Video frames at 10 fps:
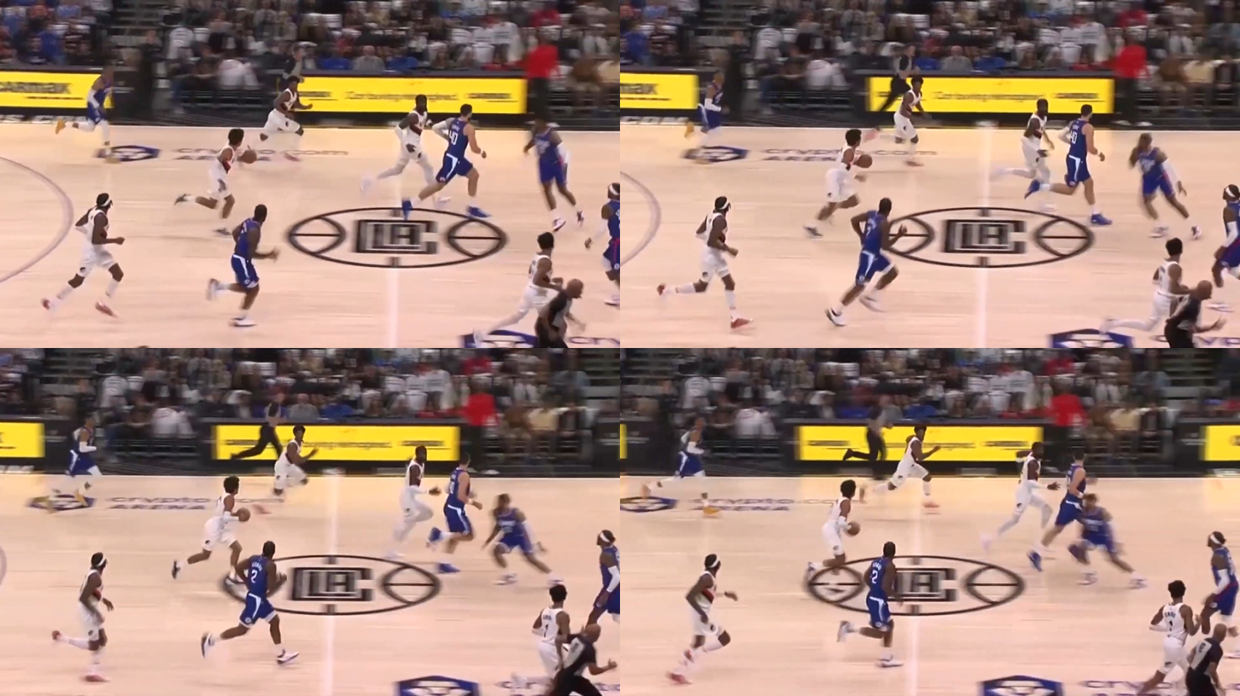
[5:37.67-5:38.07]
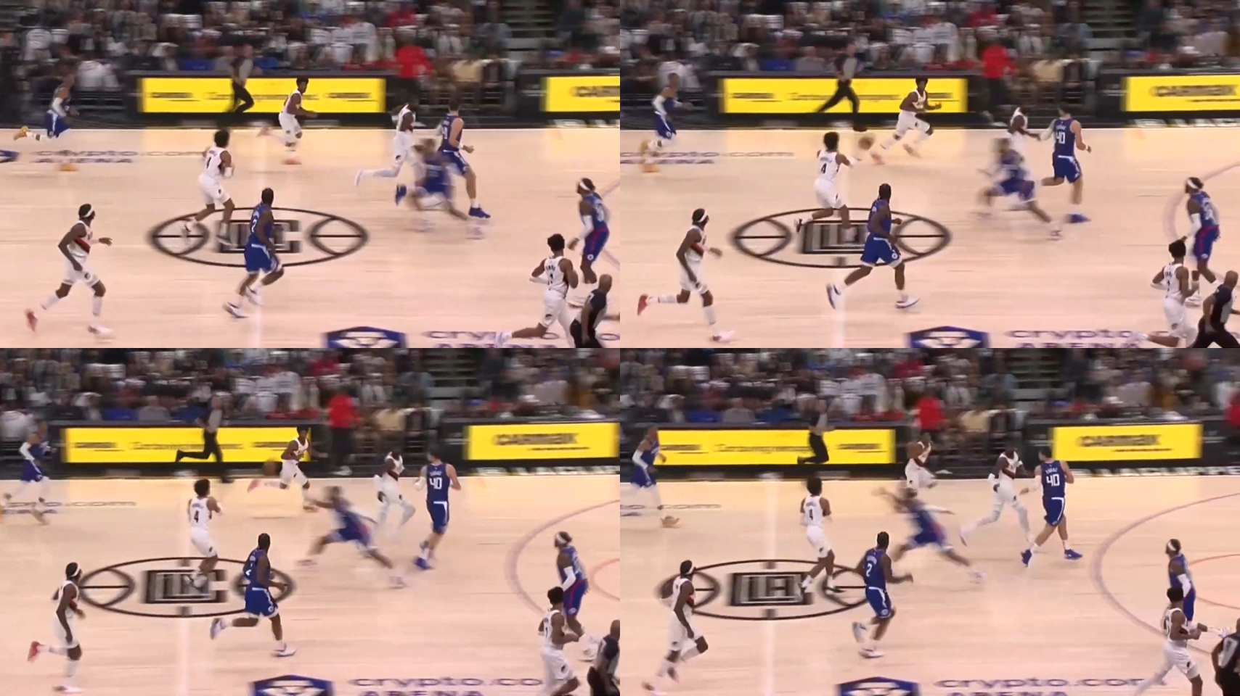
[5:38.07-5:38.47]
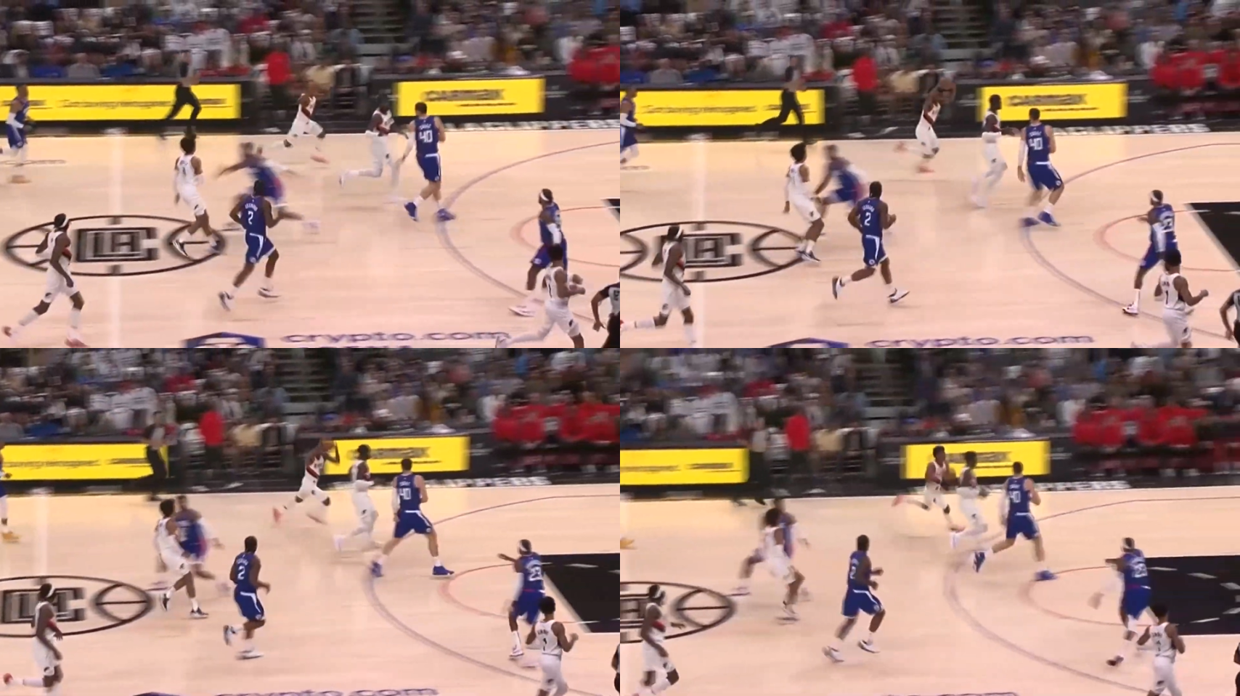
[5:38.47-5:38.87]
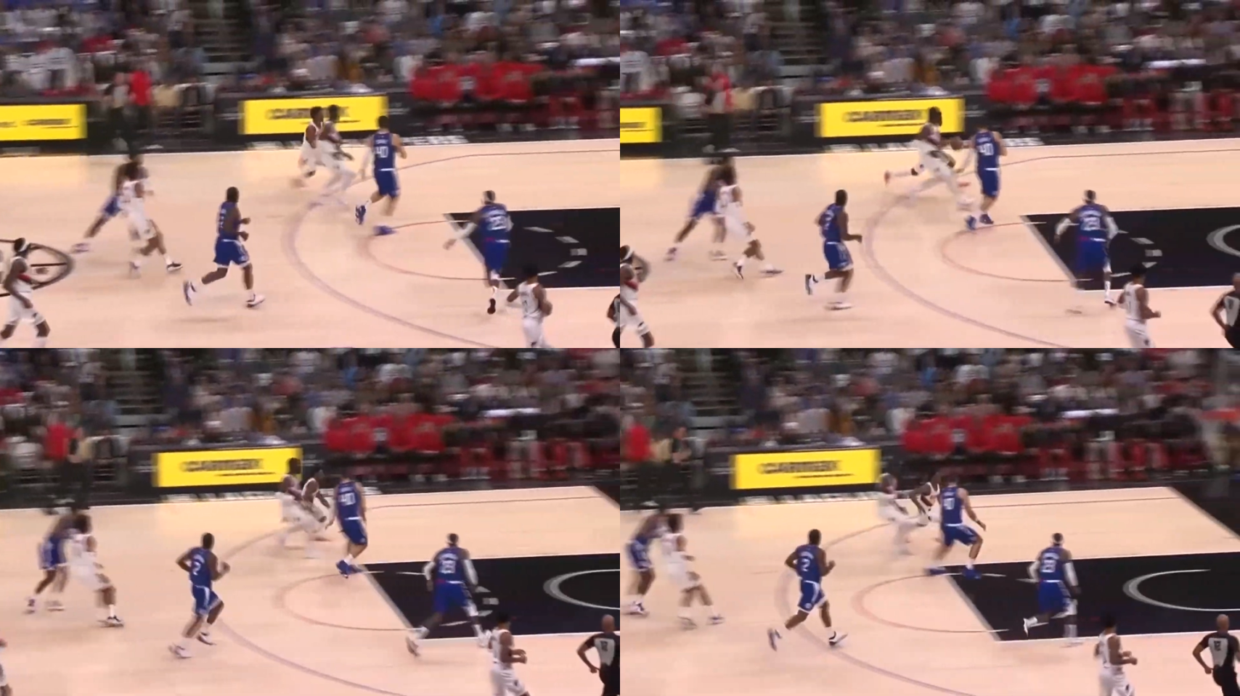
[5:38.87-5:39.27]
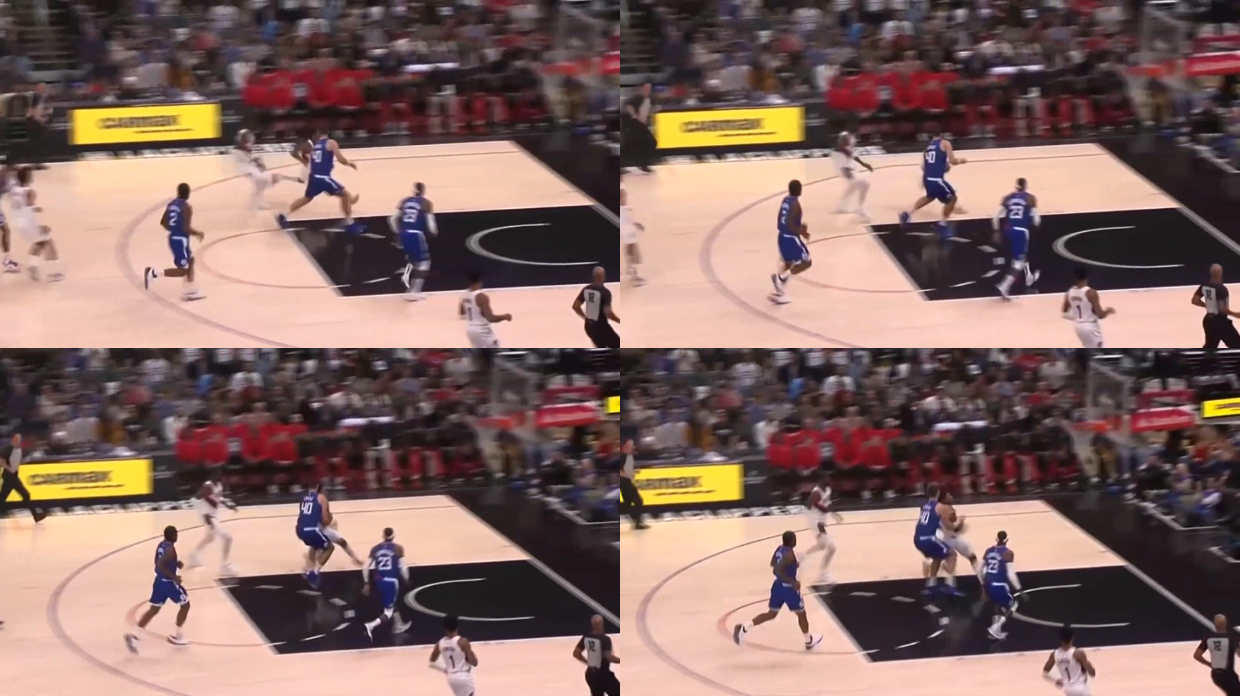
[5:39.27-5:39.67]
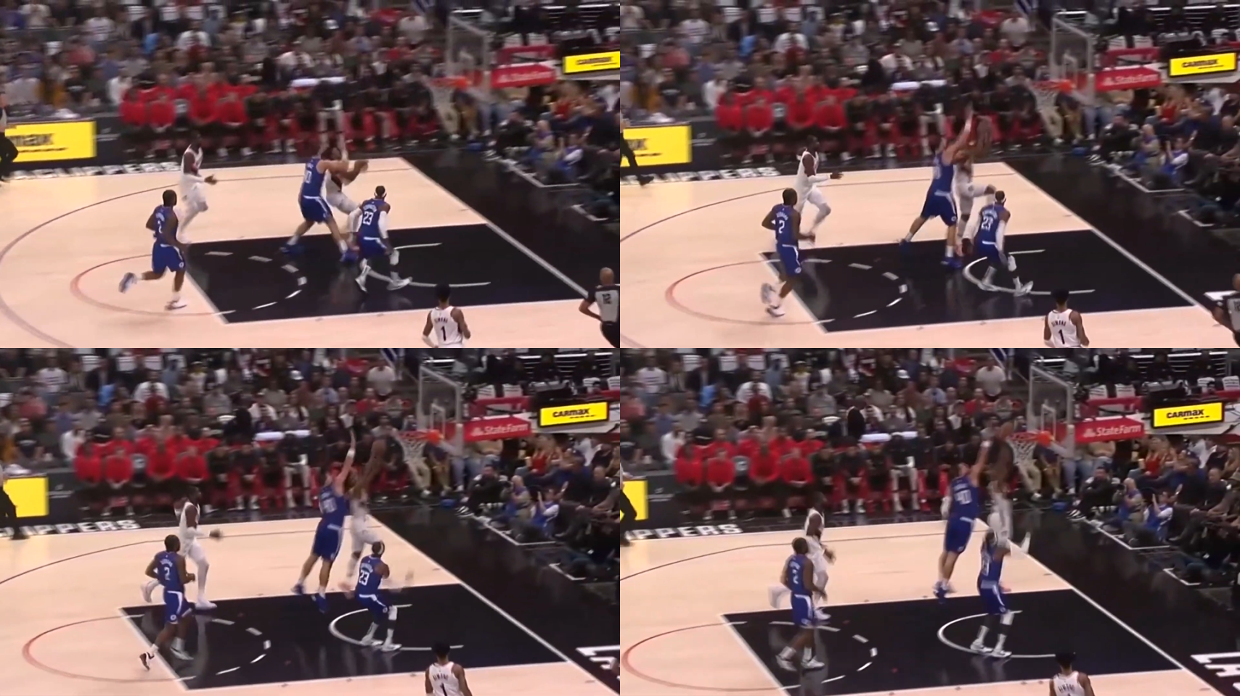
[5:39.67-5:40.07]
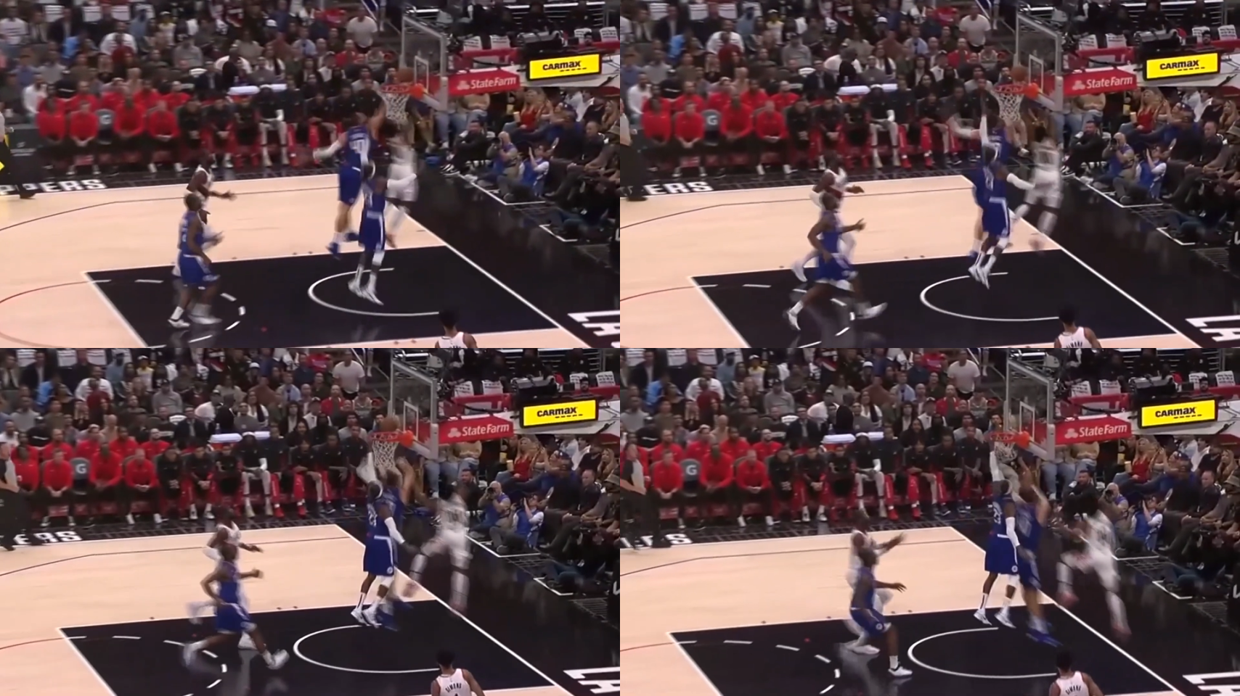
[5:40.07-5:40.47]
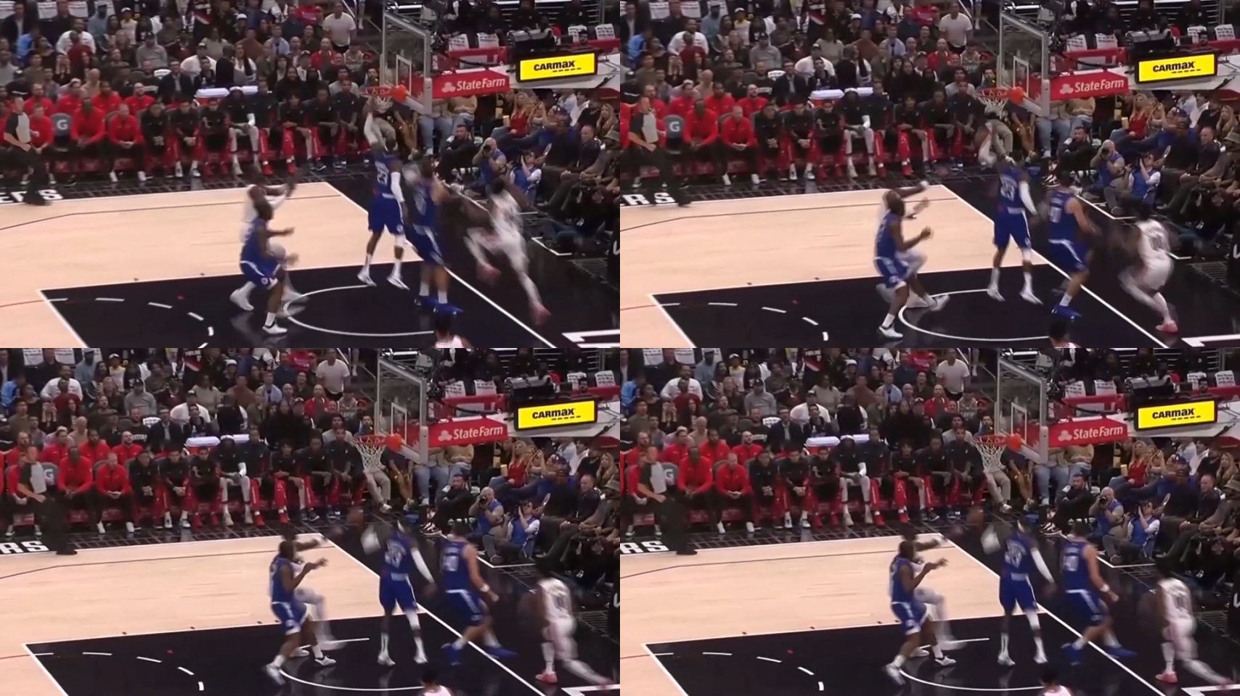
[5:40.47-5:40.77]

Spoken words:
No face is visible, so there are no lips to read.